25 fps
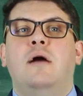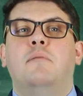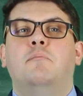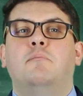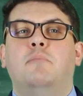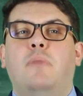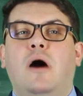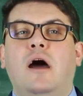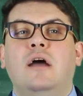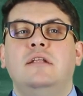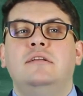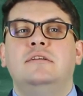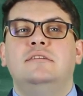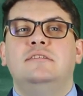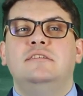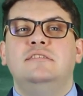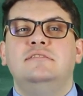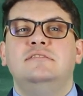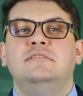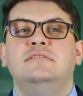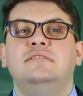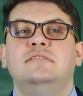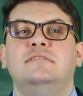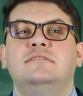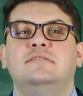but this
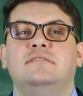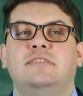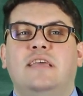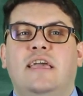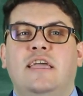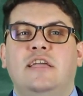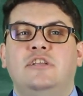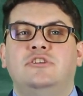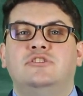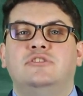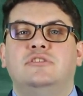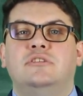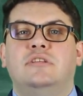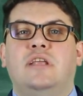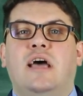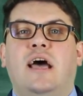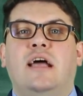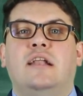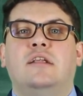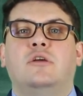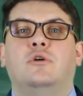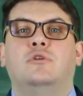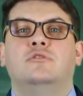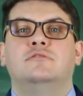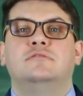is a stage
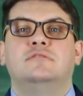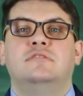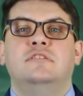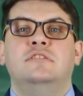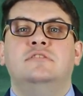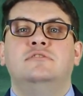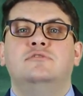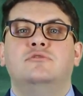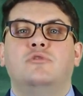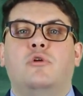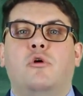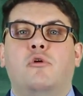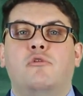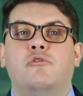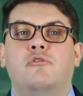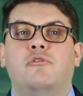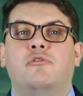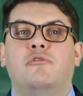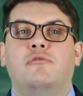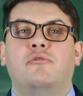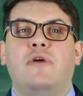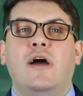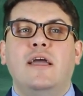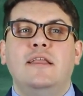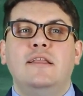that consists of
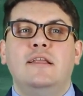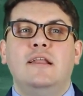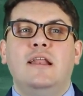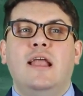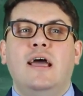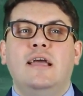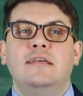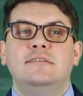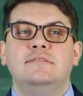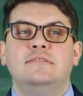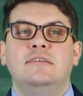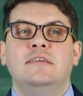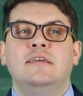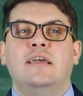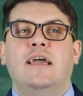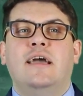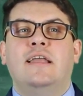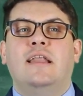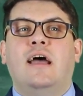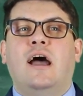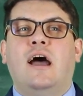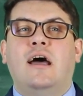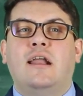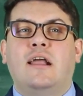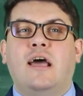finalizing
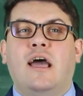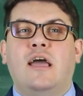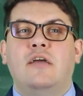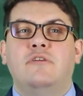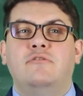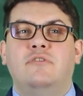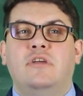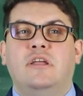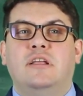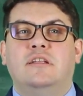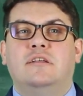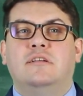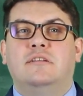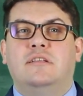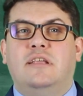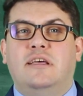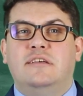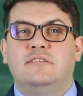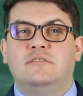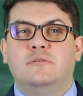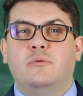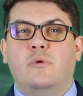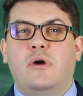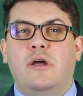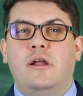and archiving the
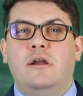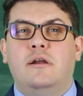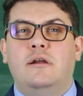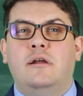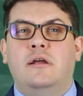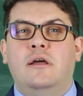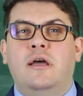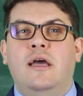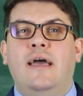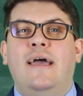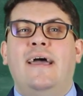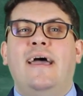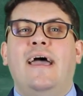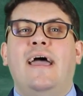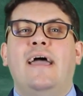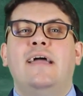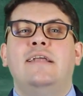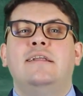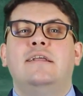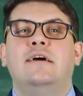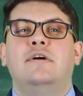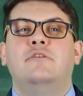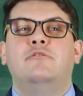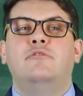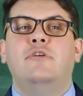testware
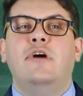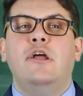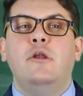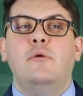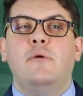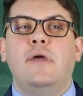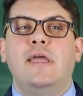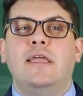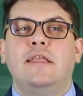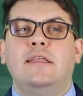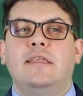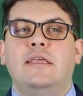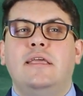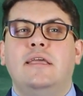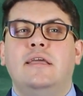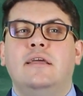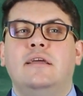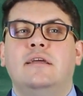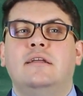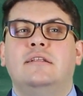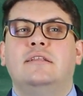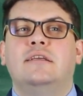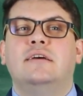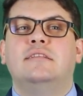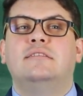and
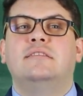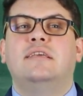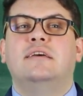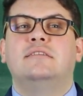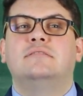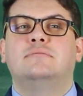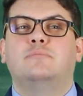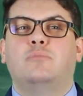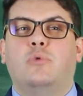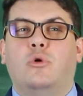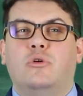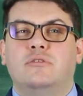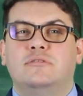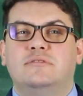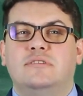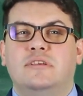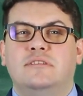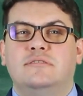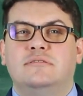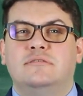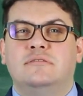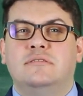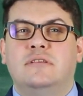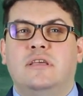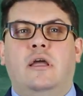evaluating the test
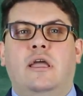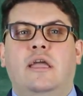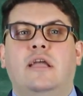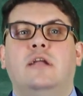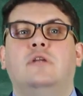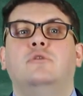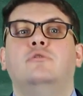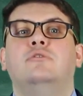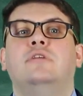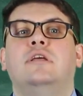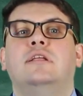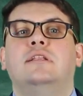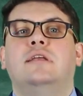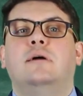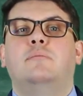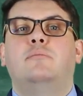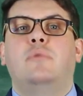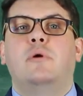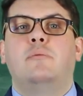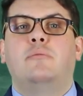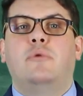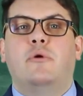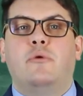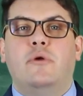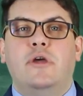process, including the
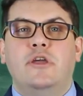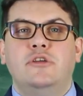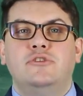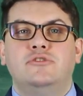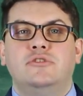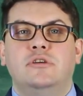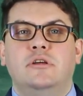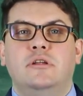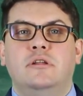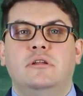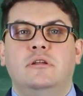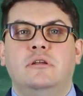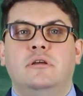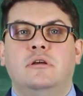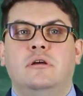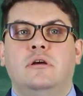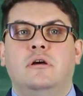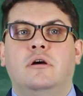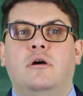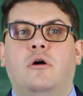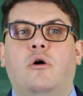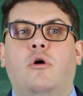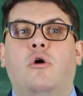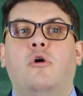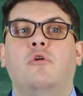preparation
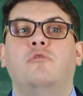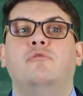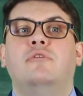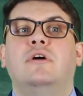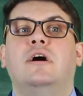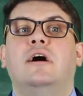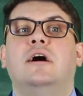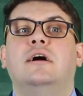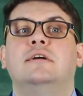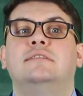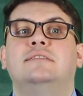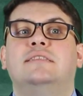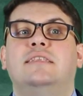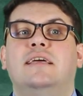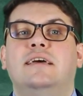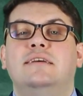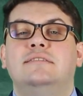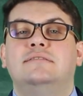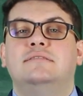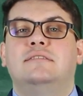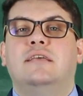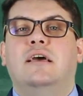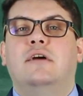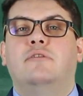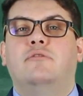of a
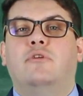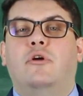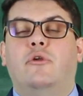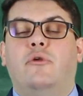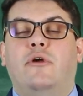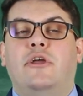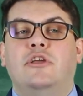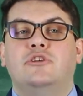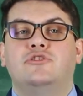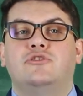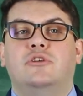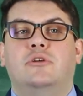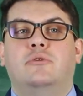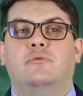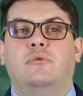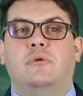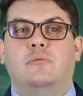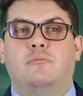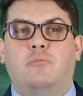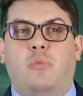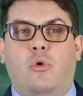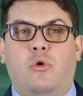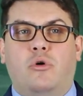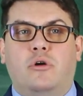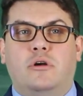test evaluation
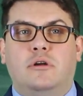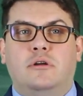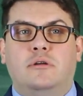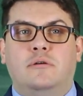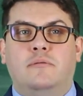report.